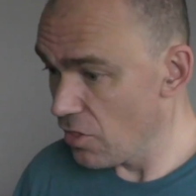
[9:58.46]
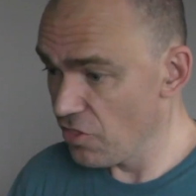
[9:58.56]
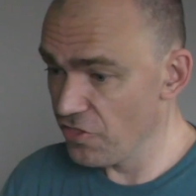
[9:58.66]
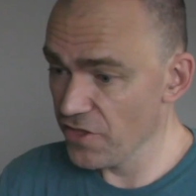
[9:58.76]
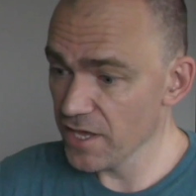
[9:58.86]

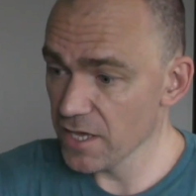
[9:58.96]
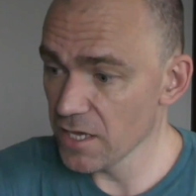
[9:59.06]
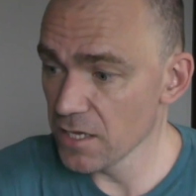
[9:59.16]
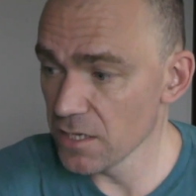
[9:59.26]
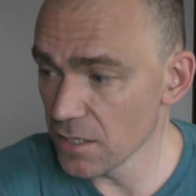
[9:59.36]

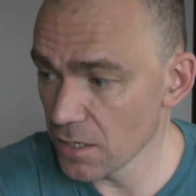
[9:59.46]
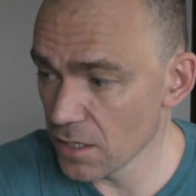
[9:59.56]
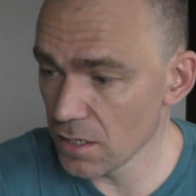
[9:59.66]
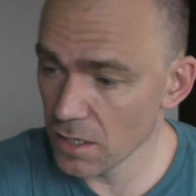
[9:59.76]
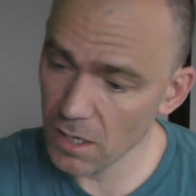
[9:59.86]
The
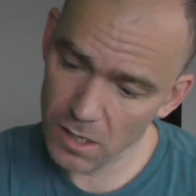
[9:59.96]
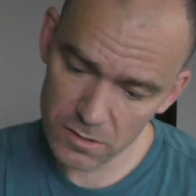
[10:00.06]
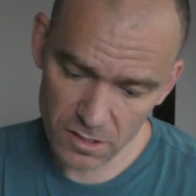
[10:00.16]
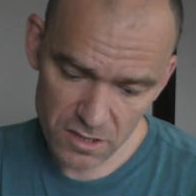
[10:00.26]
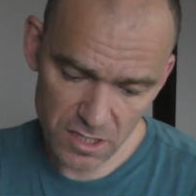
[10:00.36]

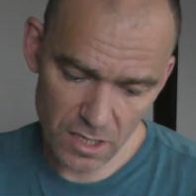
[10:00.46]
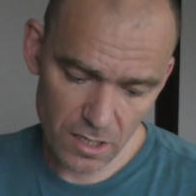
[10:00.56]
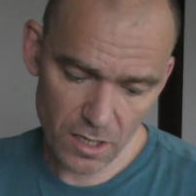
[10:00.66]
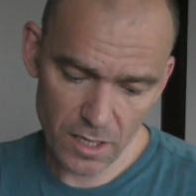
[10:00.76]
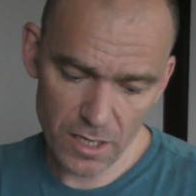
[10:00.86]
other
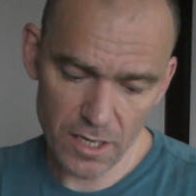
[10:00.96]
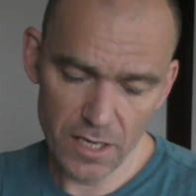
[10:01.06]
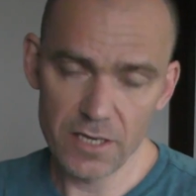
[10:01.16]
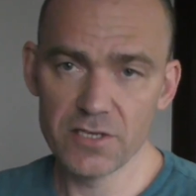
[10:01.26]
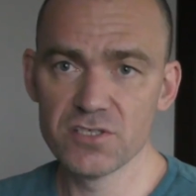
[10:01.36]
thing
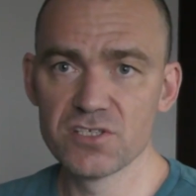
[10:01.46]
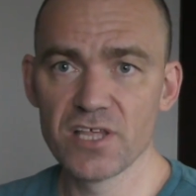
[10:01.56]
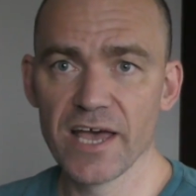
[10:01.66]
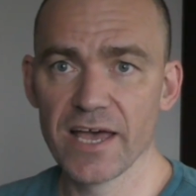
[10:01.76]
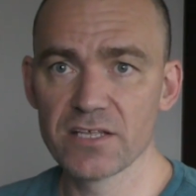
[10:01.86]
is
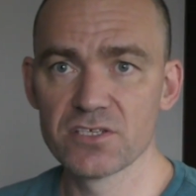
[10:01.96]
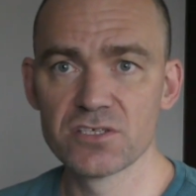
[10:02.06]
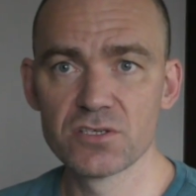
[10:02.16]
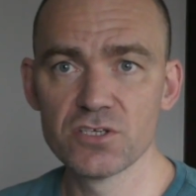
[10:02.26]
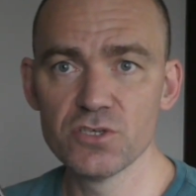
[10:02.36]

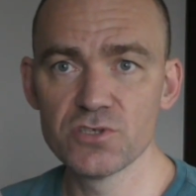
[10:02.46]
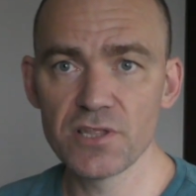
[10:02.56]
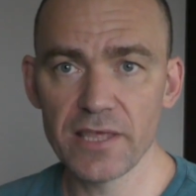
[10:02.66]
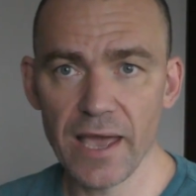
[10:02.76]
that using the